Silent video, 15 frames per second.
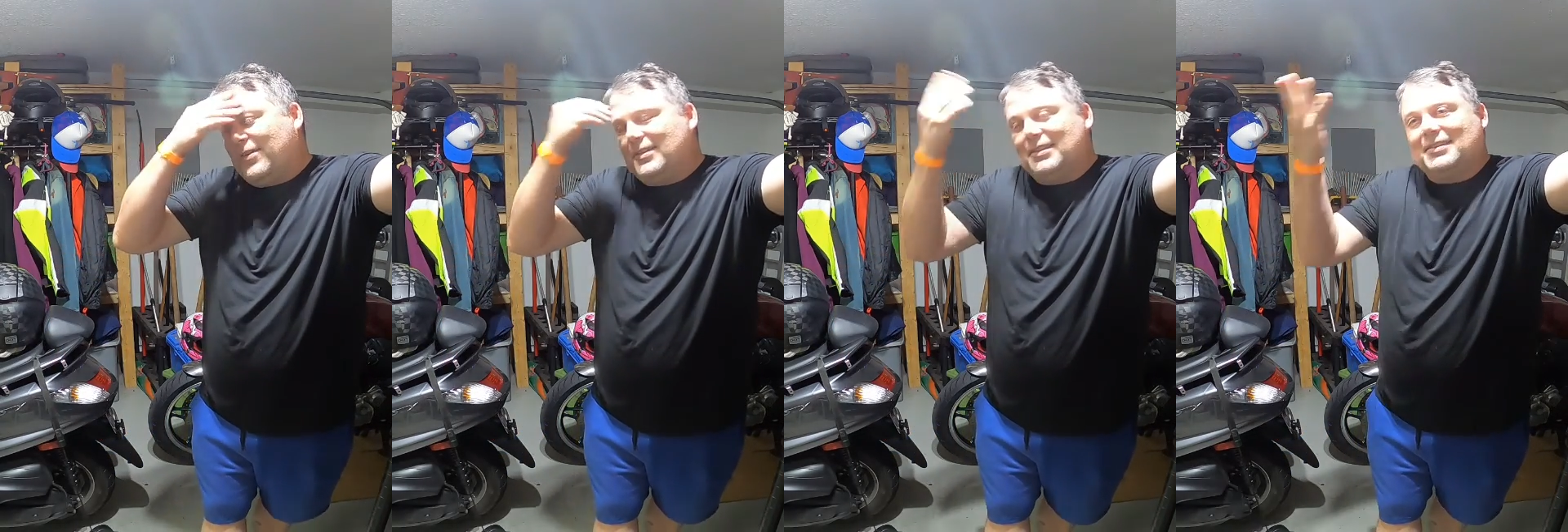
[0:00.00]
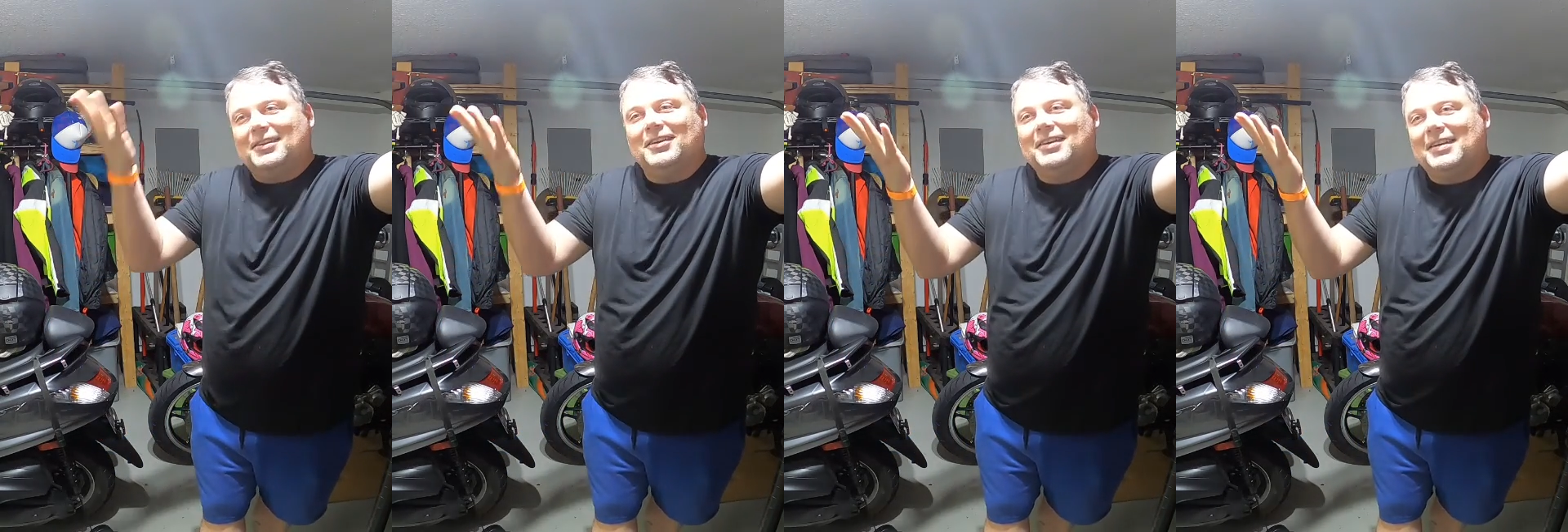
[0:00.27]
I was
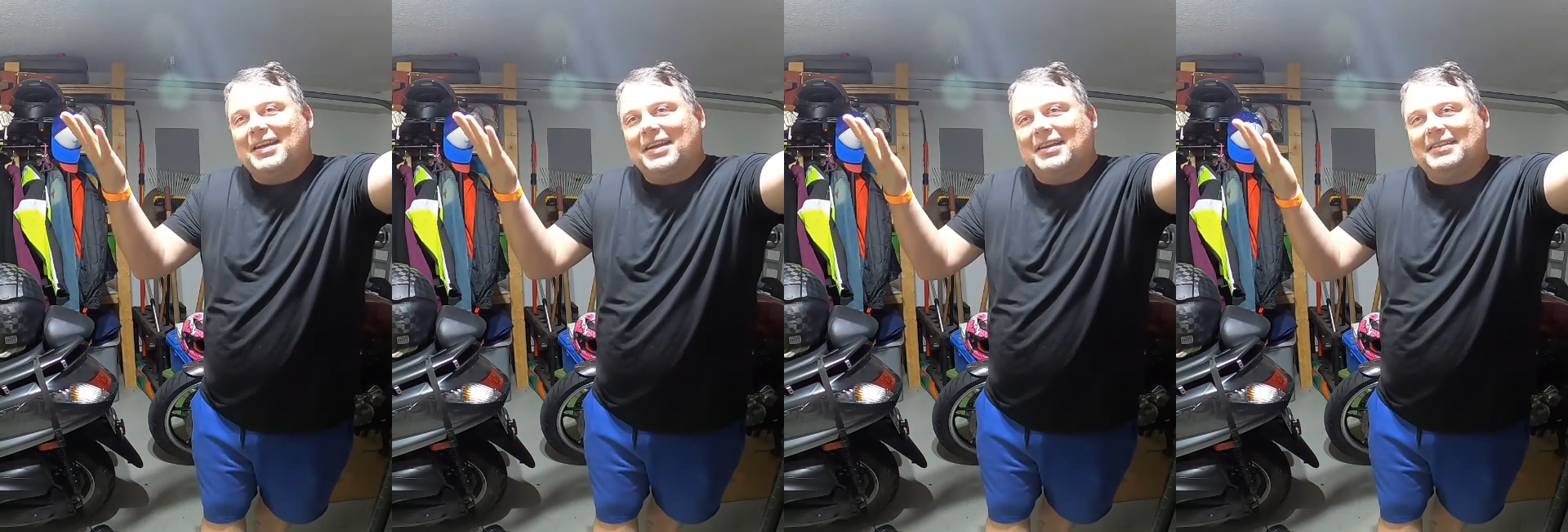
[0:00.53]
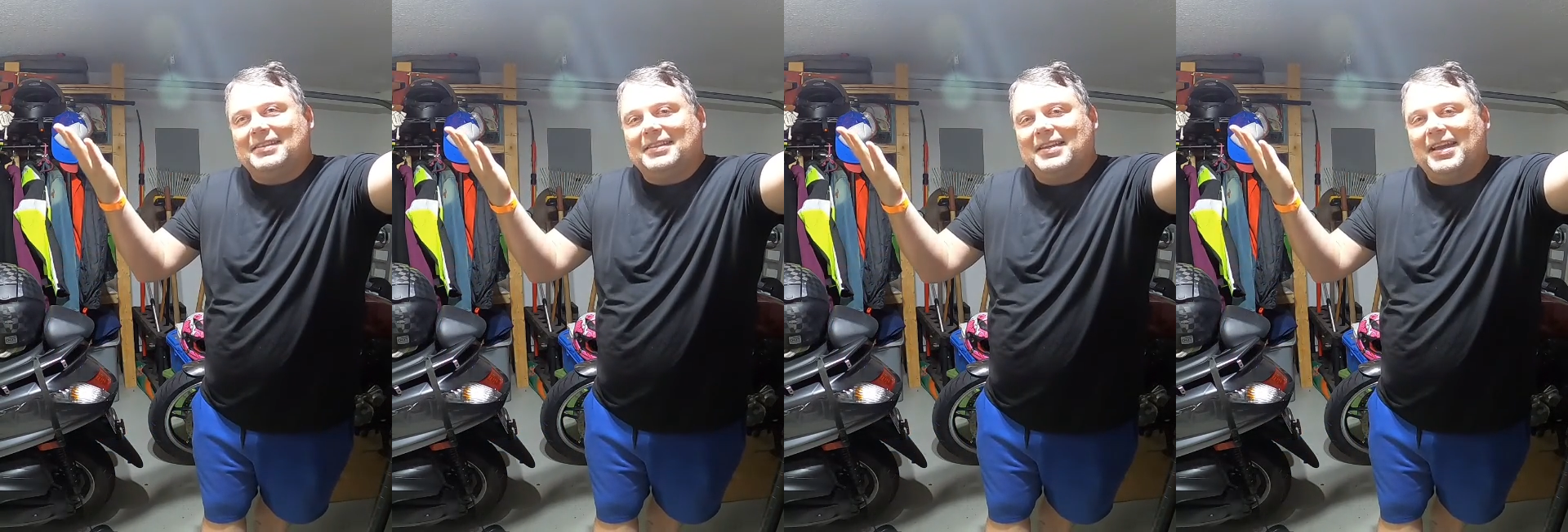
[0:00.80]
just looking at
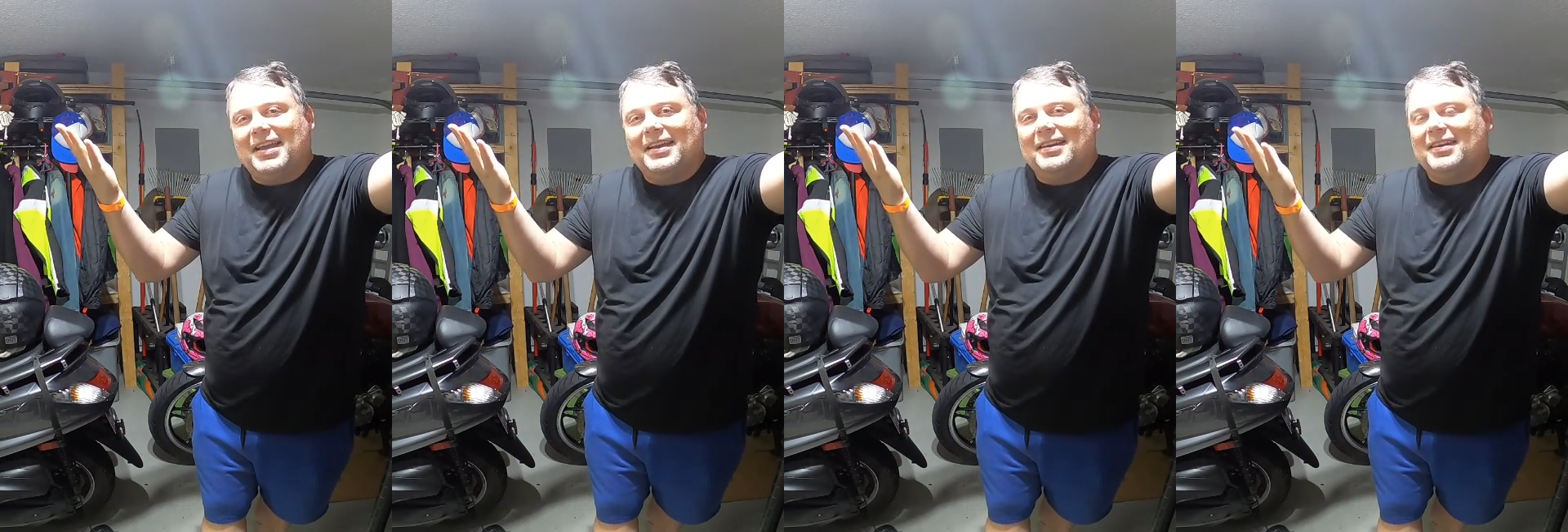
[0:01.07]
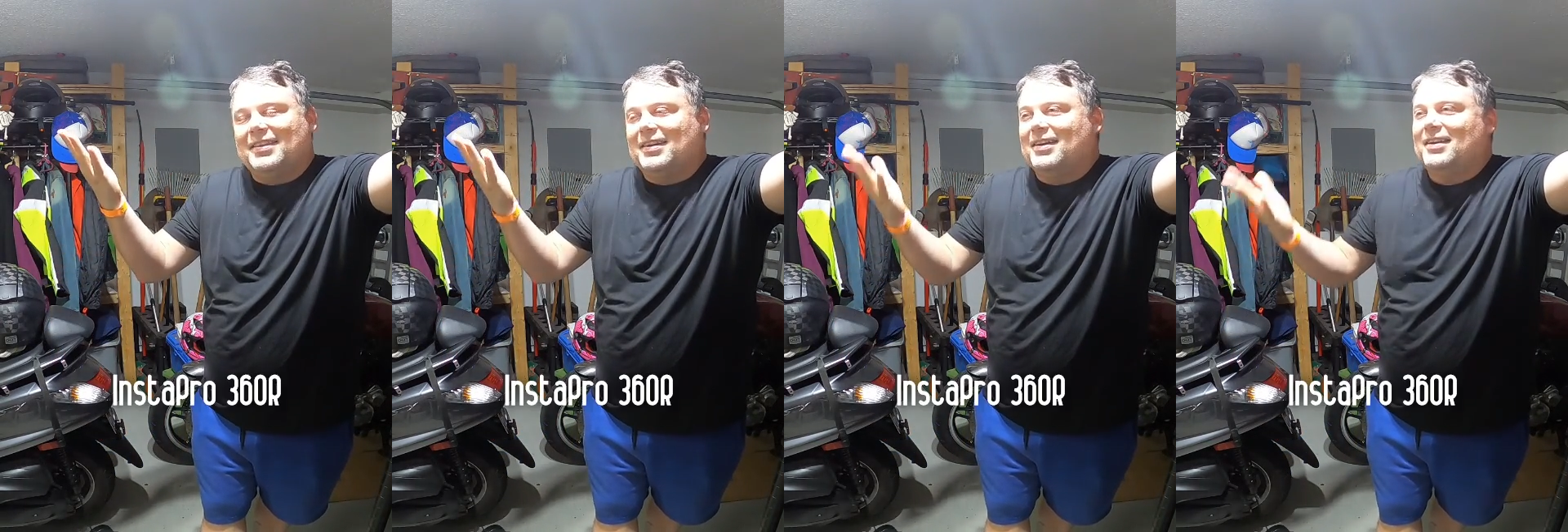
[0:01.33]
it today and
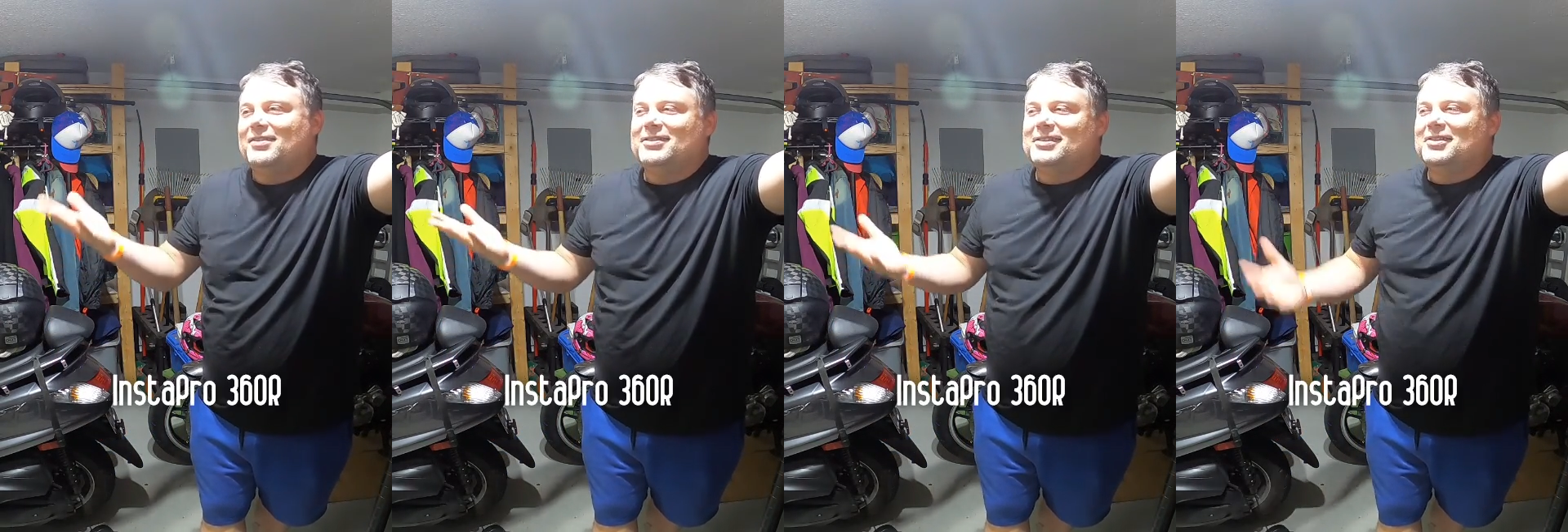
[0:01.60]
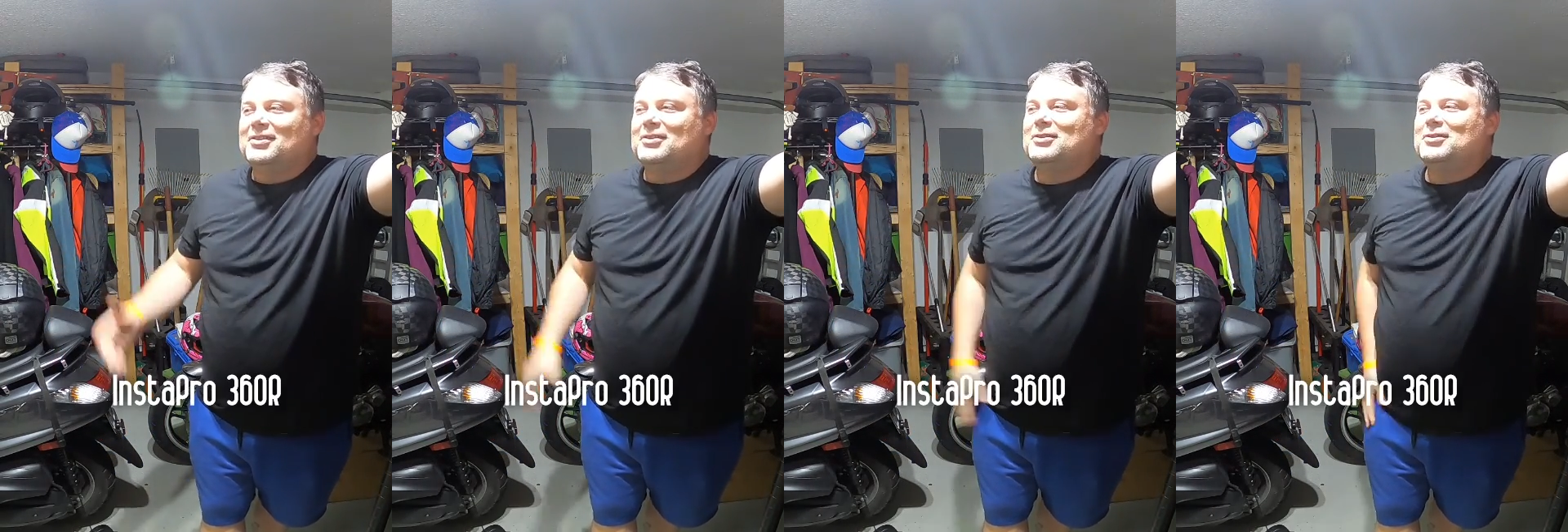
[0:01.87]
I thought it was
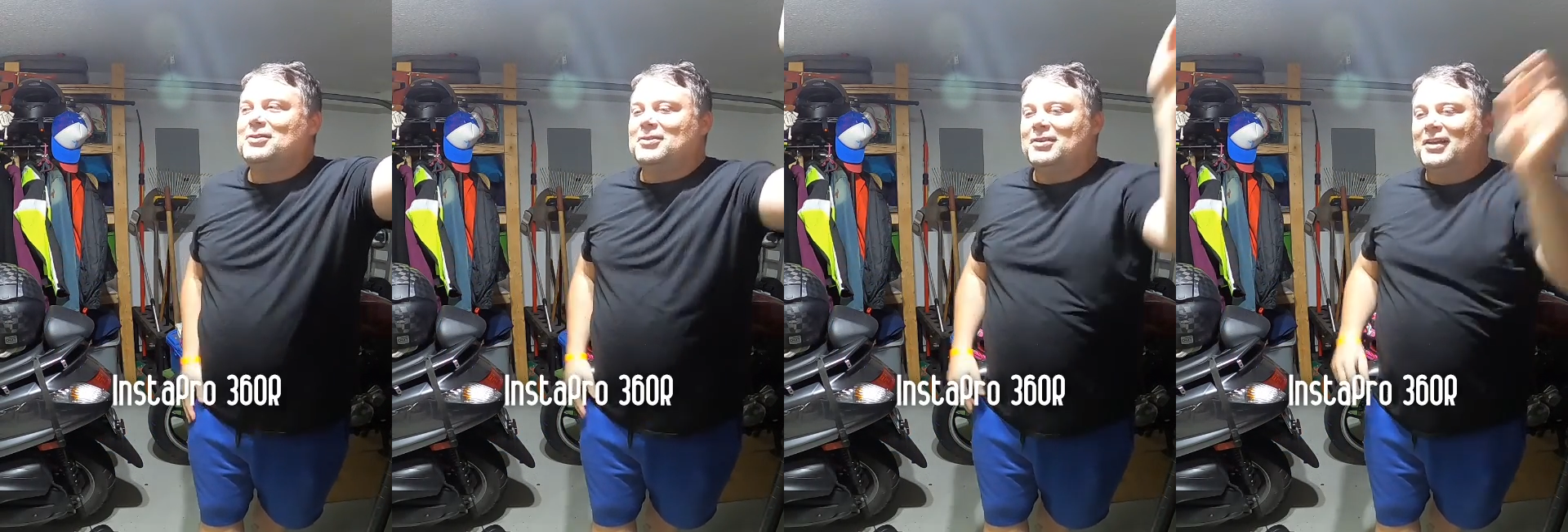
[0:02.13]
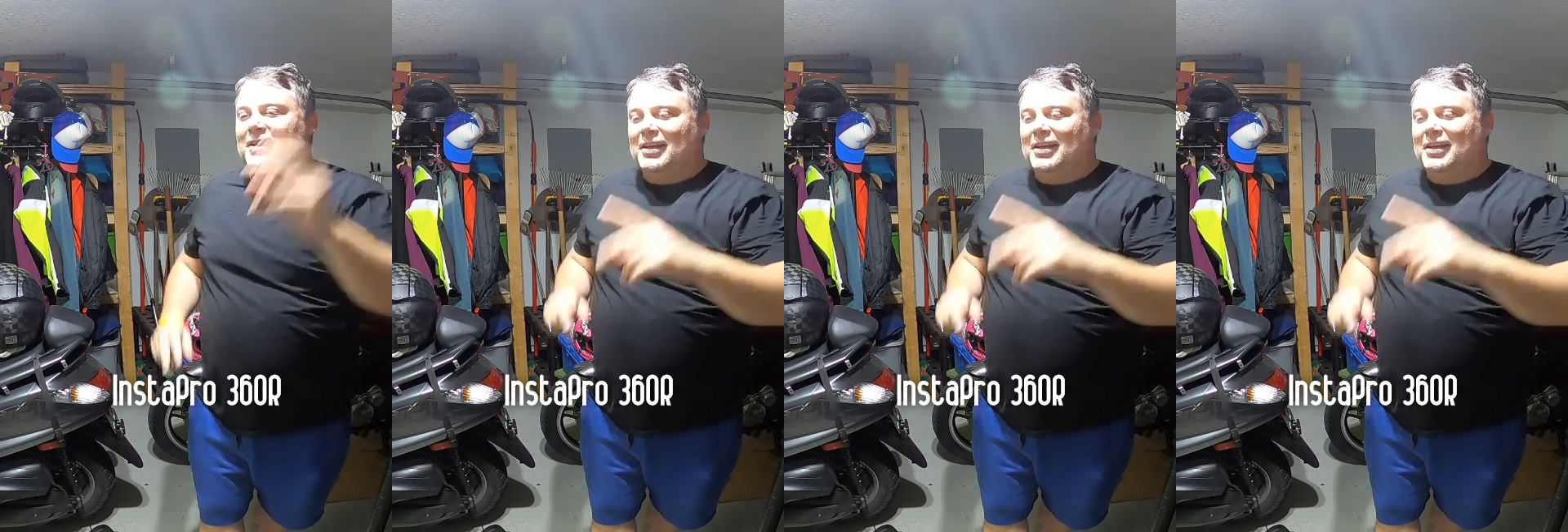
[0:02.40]
so cool.